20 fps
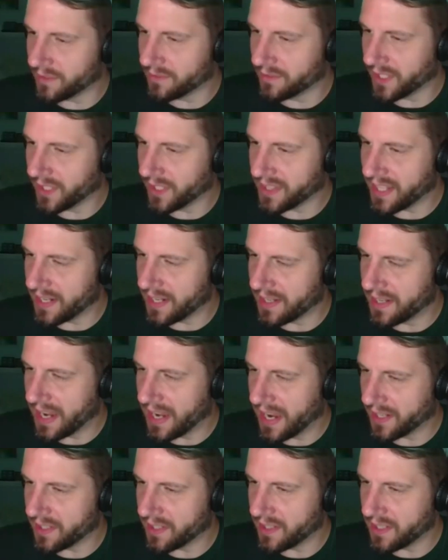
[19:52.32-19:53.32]
like that
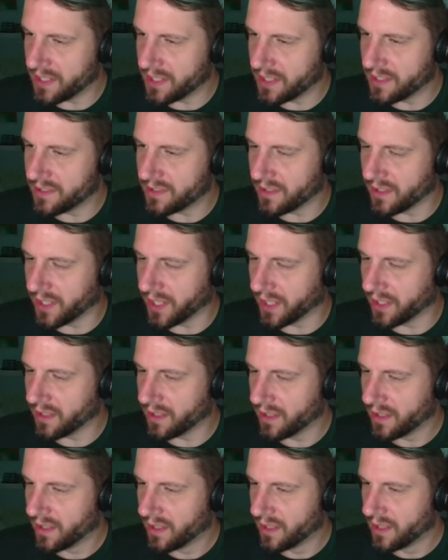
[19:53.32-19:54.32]
90s
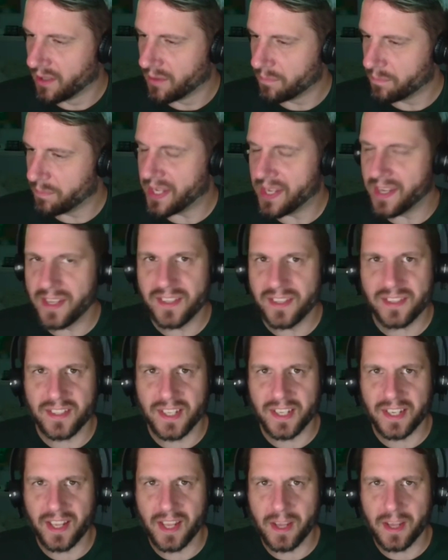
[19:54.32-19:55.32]
like peace
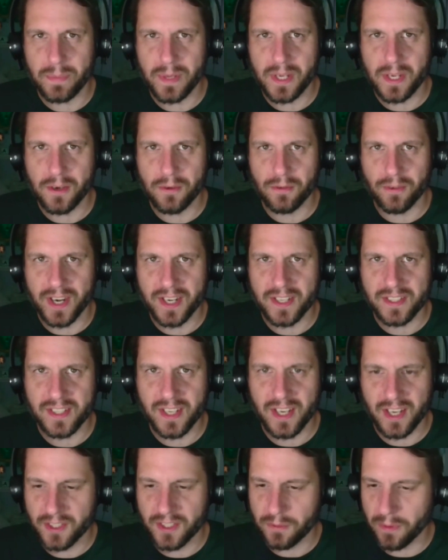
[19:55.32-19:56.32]
and hippie
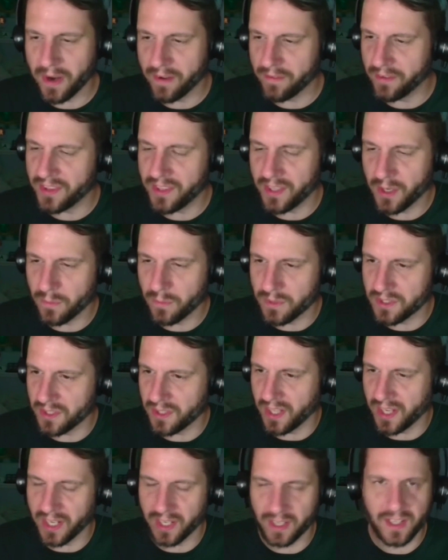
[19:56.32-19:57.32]
renaissance where everything was
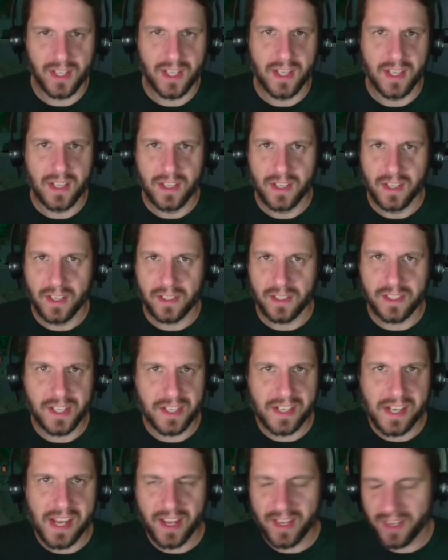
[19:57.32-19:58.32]
like
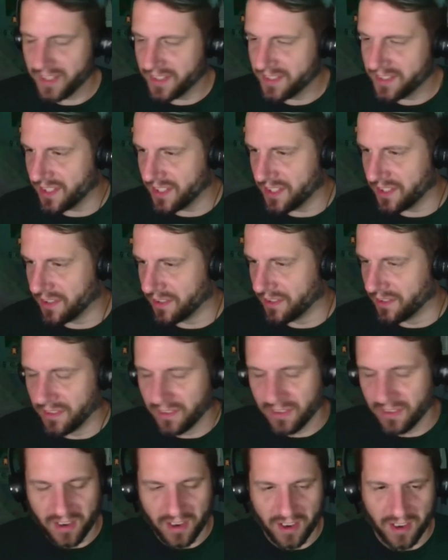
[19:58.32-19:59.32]
yin yangs and
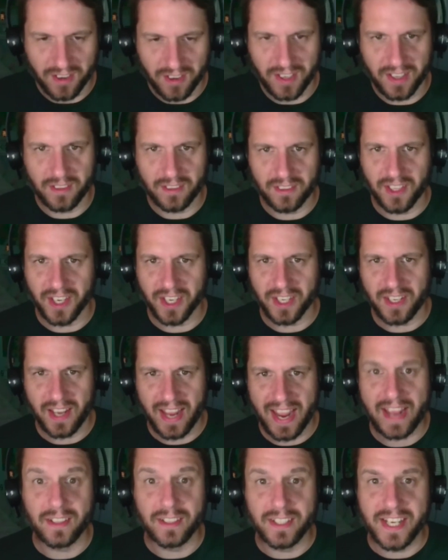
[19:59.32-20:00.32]
like
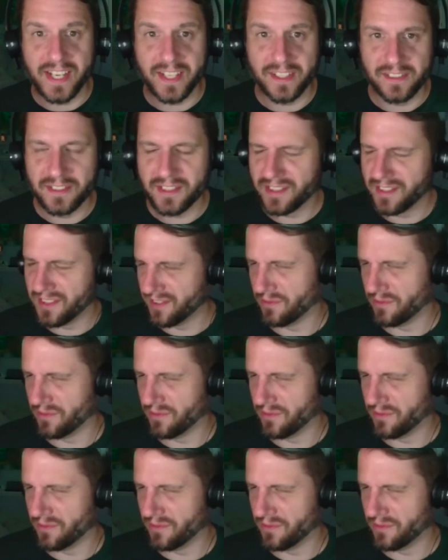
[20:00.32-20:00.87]
aliens.